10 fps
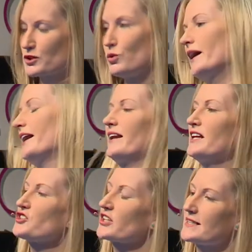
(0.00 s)
quite an
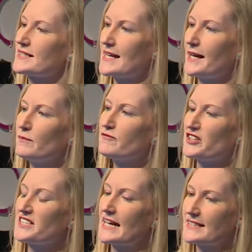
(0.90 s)
intricate setup
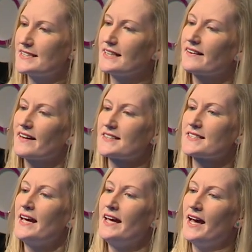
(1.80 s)
for testing this
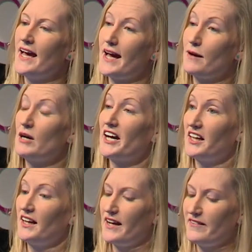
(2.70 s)
on
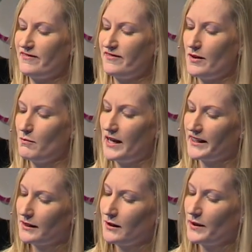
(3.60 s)
a live
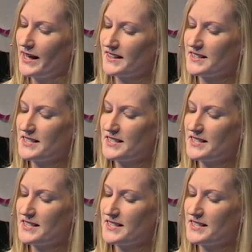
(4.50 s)
model. We had